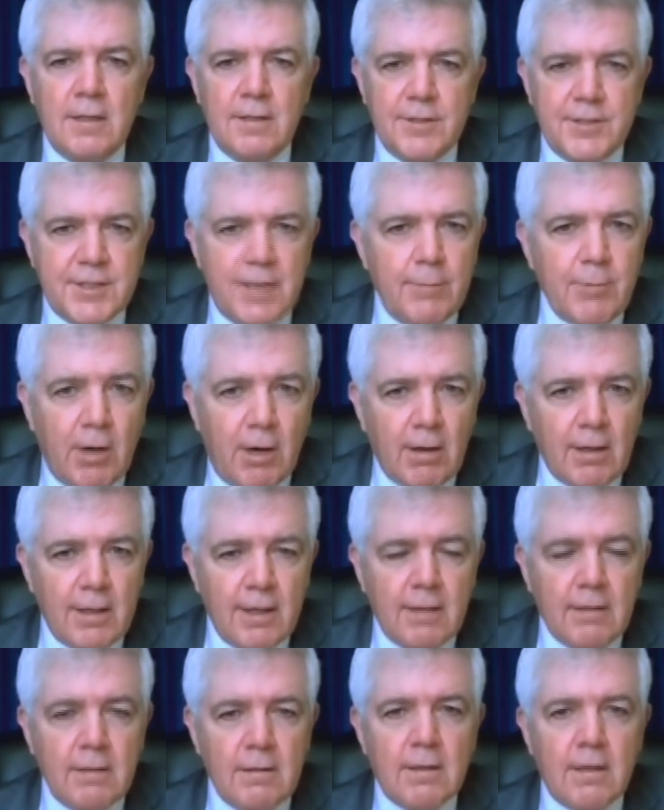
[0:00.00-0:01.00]
Some are
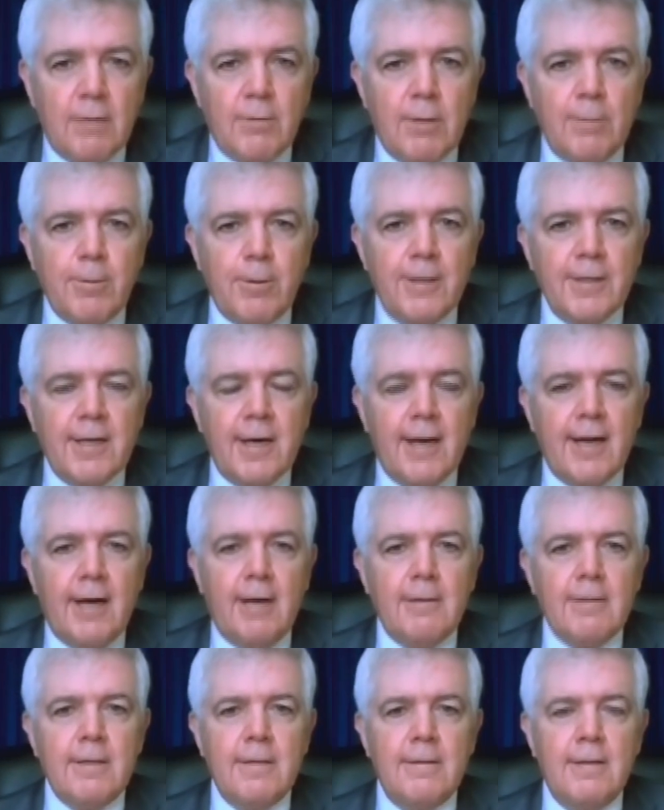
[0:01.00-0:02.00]
legal. I want to point that
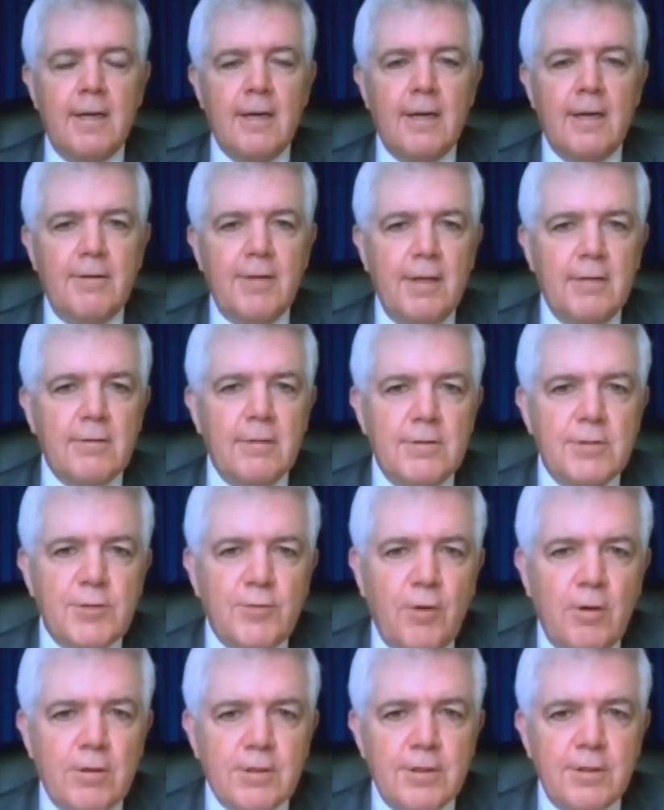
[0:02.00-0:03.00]
out, and, and I think those
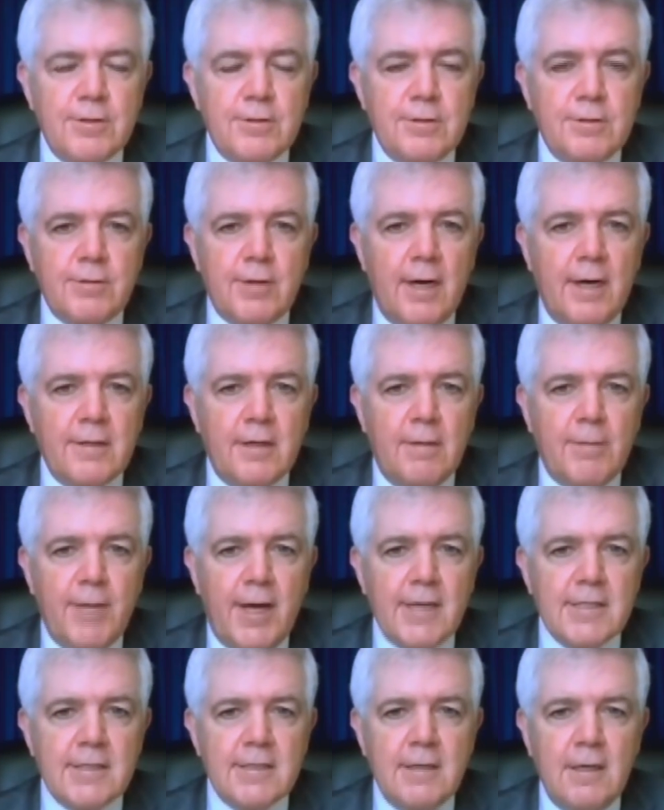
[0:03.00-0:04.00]
folks are trying their
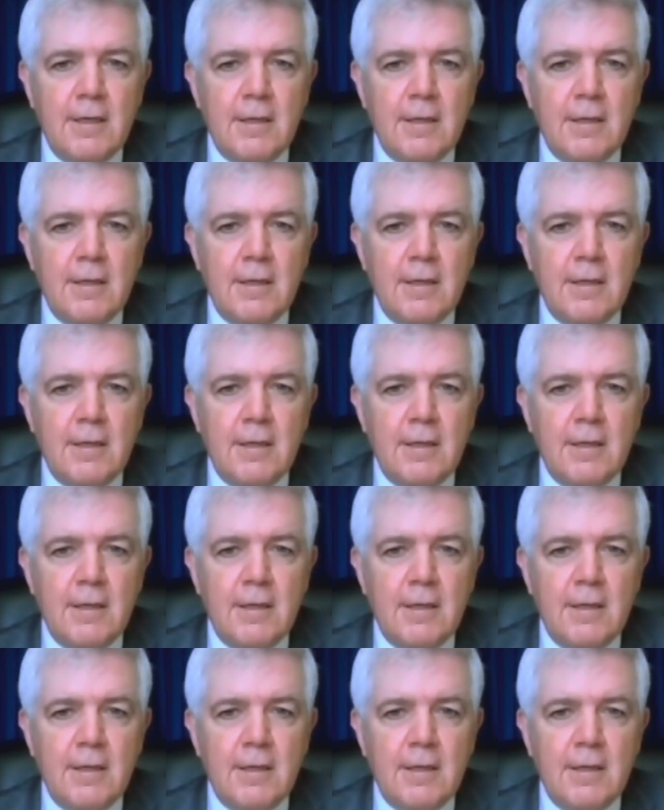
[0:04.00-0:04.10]
best.